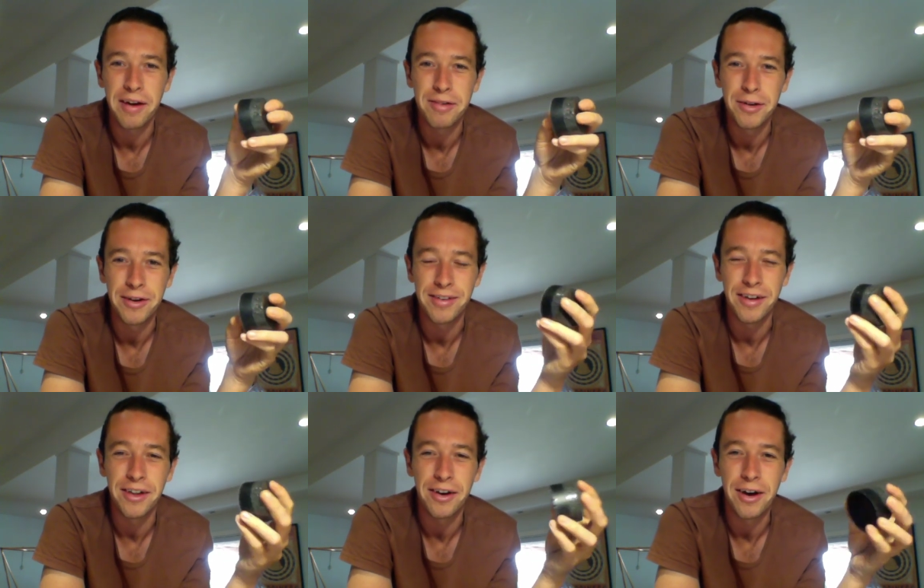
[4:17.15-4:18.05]
Have a look at
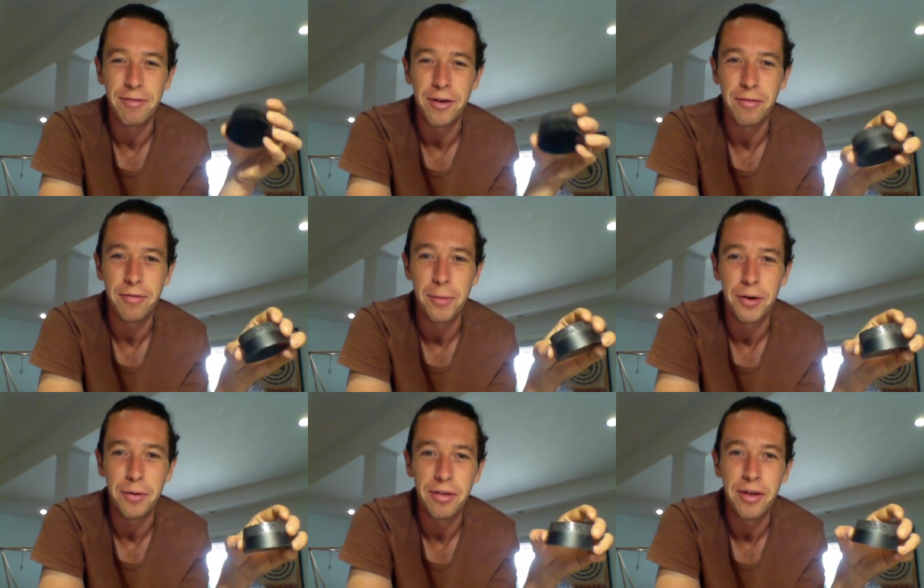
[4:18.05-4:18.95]
selenite if you're not
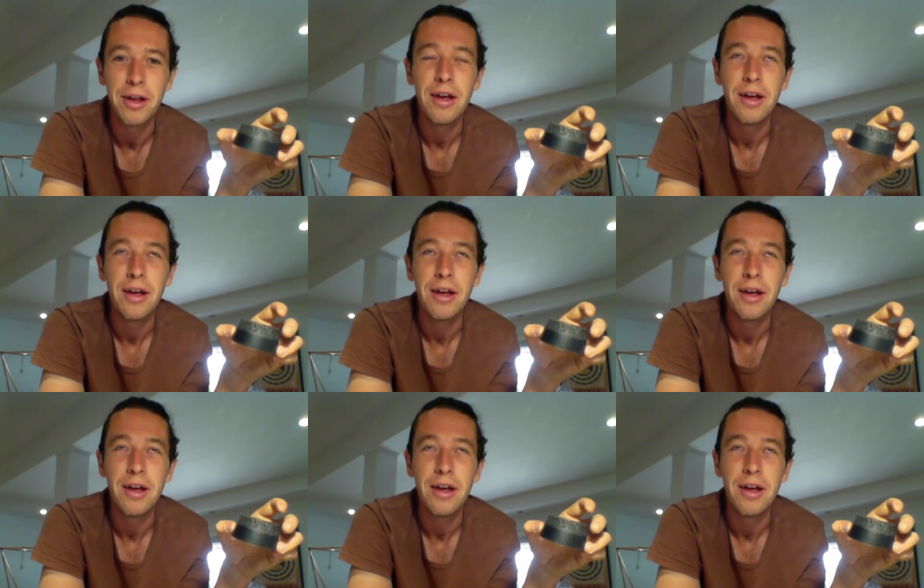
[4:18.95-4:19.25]
familiar with it.